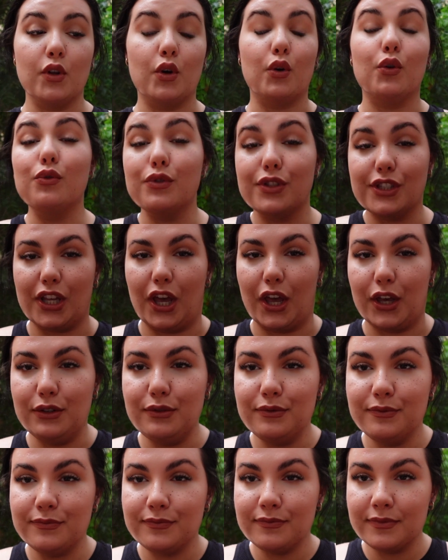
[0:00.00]
Also,
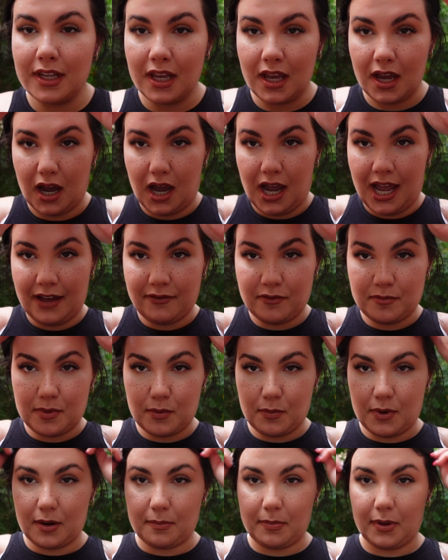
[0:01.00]
I haven't
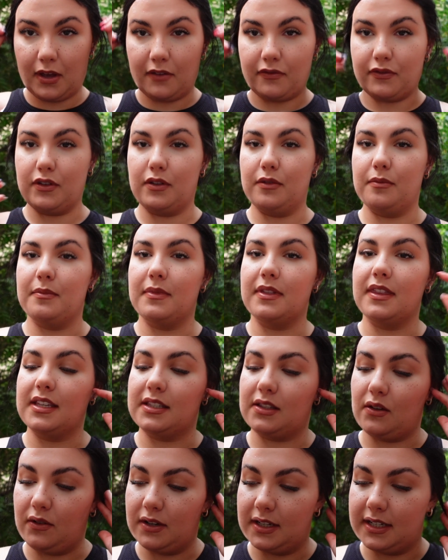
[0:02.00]
been wearing perfume
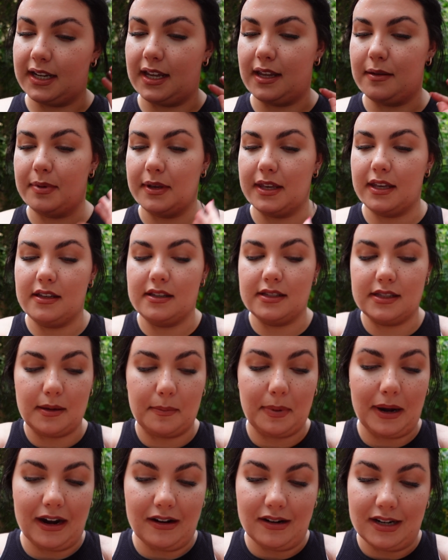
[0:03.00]
this holiday because
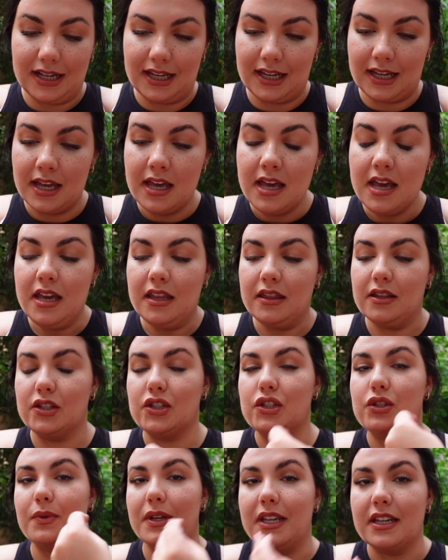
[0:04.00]
apparently the
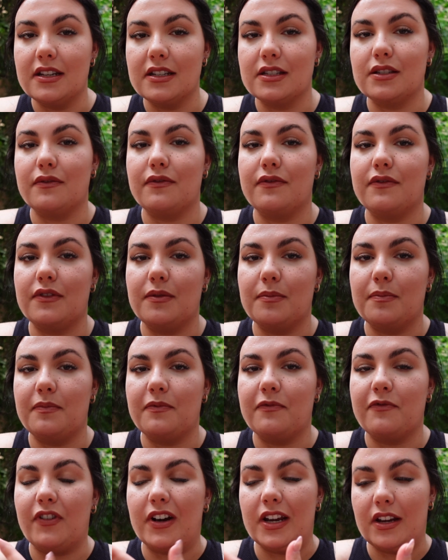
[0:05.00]
sweetness of the
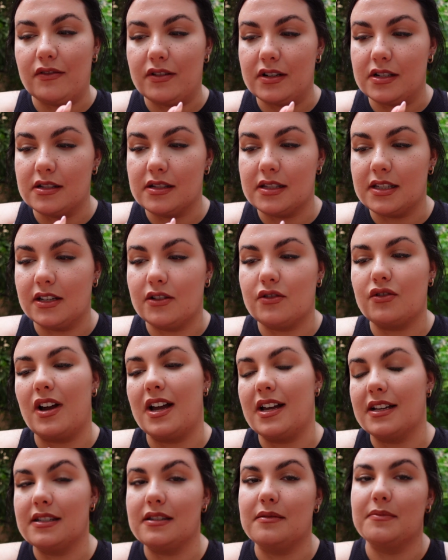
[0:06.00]
fragrance
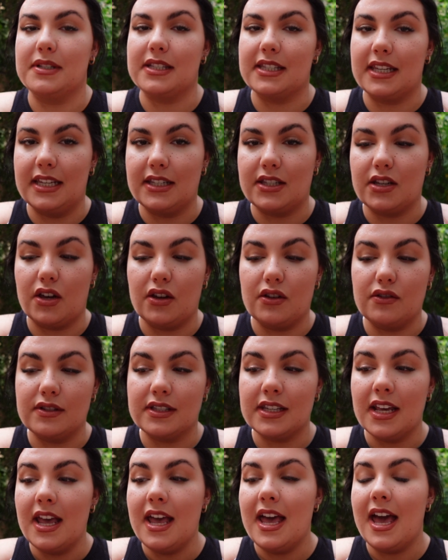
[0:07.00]
attracts the
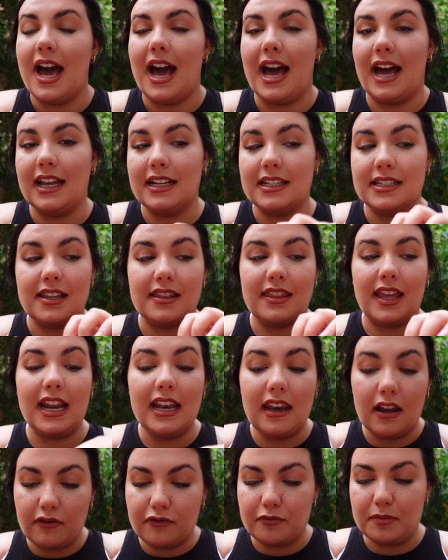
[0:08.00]
mosquitoes and they
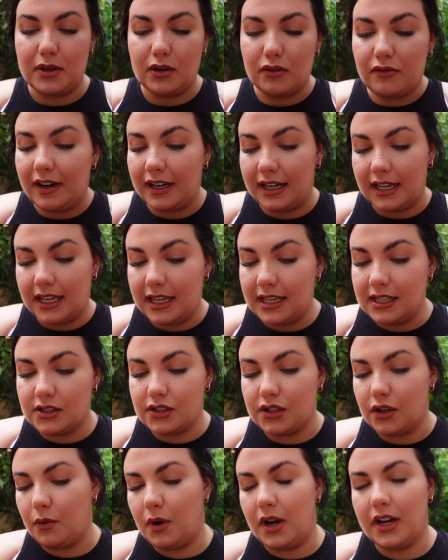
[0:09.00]
love me already,
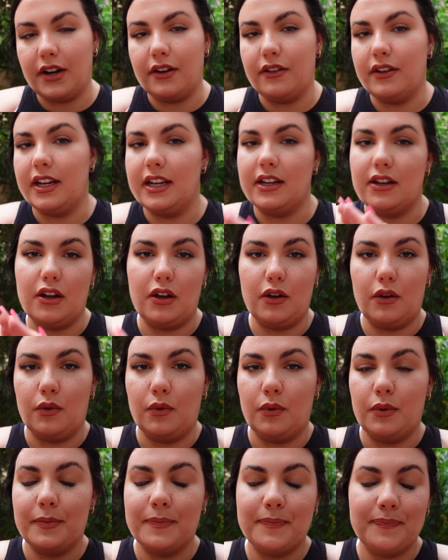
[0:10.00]
so I don't need no